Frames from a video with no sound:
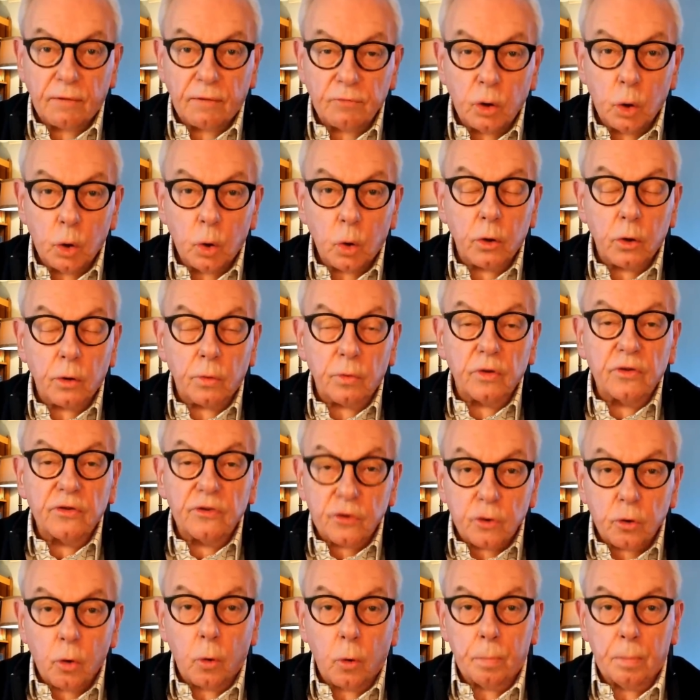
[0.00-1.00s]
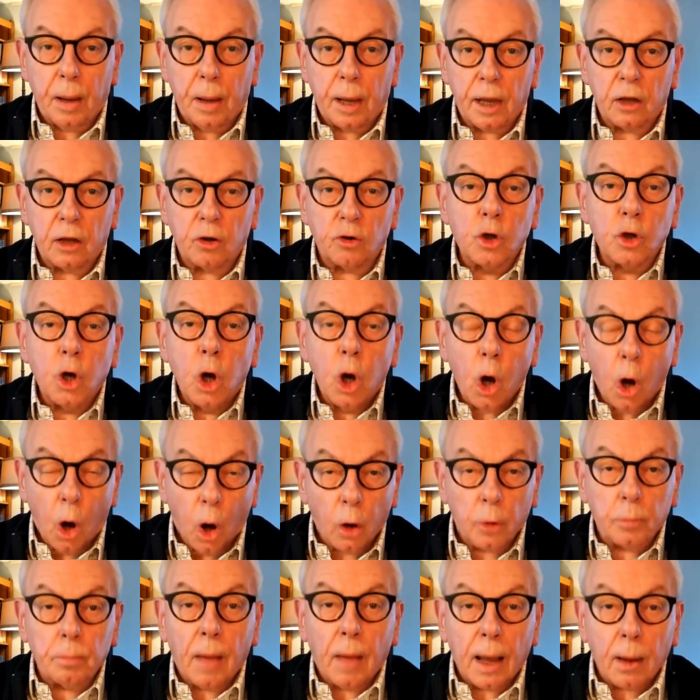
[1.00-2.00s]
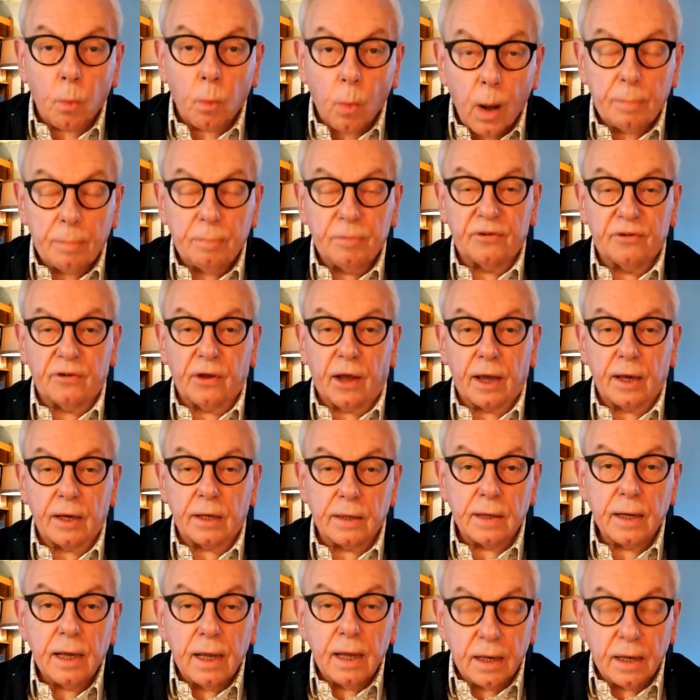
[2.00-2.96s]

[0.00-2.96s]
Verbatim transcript: a look at the store page on my website